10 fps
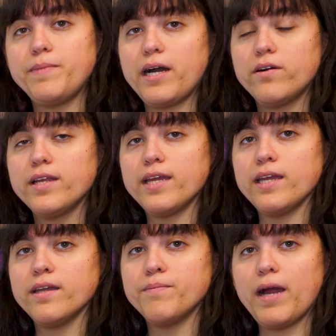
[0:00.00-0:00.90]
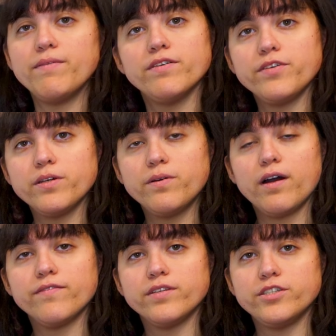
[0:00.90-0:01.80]
about in my review
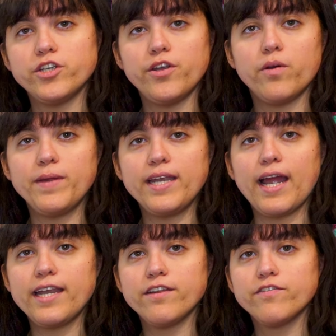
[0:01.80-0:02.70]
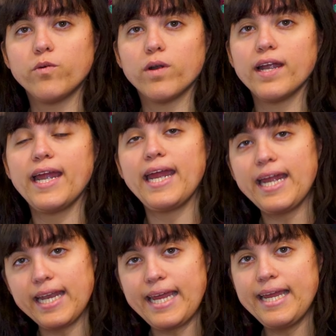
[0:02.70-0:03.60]
of the Janome
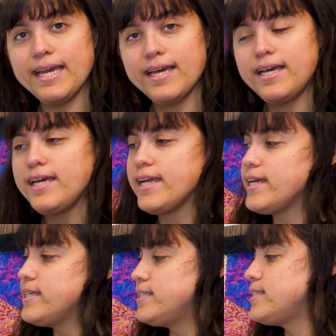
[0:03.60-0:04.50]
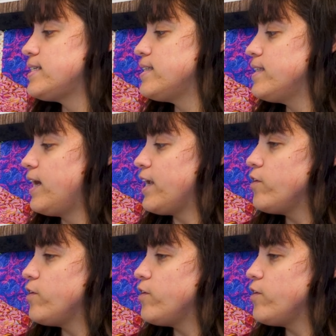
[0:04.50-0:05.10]
9480, is a